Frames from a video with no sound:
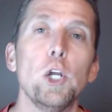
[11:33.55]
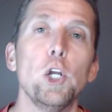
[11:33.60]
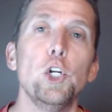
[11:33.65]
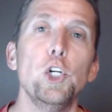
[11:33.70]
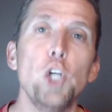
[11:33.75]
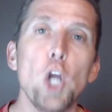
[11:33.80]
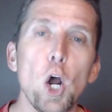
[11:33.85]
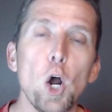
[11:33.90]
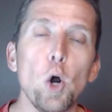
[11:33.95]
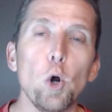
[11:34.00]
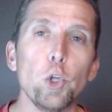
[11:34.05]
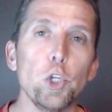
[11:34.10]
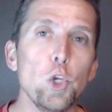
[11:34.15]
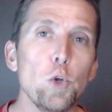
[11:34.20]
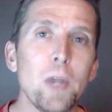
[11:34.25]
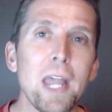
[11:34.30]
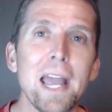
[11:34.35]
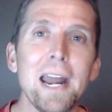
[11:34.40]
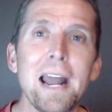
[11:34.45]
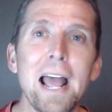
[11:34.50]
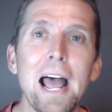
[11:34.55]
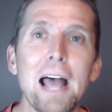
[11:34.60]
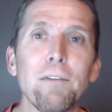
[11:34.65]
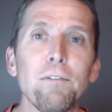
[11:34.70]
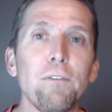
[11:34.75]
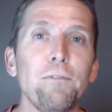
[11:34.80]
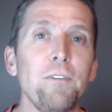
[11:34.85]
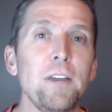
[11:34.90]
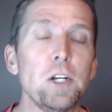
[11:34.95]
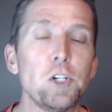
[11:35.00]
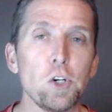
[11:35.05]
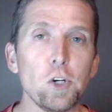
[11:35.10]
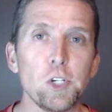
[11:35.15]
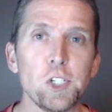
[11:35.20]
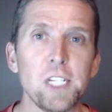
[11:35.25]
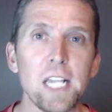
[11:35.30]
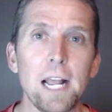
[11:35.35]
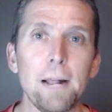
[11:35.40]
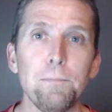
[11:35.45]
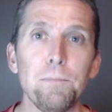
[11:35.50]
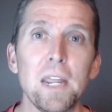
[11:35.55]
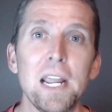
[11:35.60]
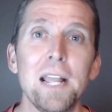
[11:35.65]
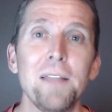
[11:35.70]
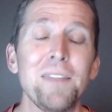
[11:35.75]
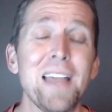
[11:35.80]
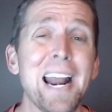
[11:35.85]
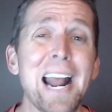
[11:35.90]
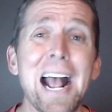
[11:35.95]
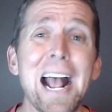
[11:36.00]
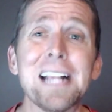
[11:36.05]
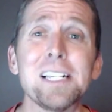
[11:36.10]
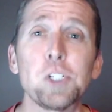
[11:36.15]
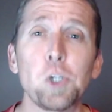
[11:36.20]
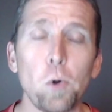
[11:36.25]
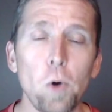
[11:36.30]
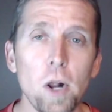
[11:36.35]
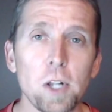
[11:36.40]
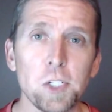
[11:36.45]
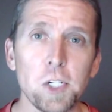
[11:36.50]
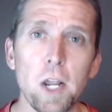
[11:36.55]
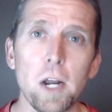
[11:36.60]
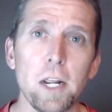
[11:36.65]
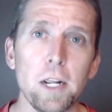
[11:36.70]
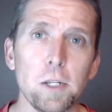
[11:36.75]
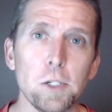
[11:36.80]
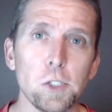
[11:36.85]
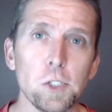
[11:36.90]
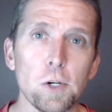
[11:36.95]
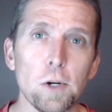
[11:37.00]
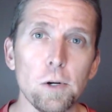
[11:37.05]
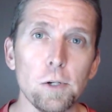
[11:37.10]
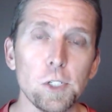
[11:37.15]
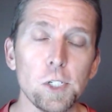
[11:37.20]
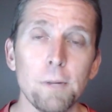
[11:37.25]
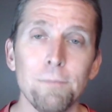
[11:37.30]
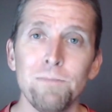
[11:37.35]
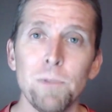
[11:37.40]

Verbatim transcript: No, you can have a feature set that has cross-cutting concerns,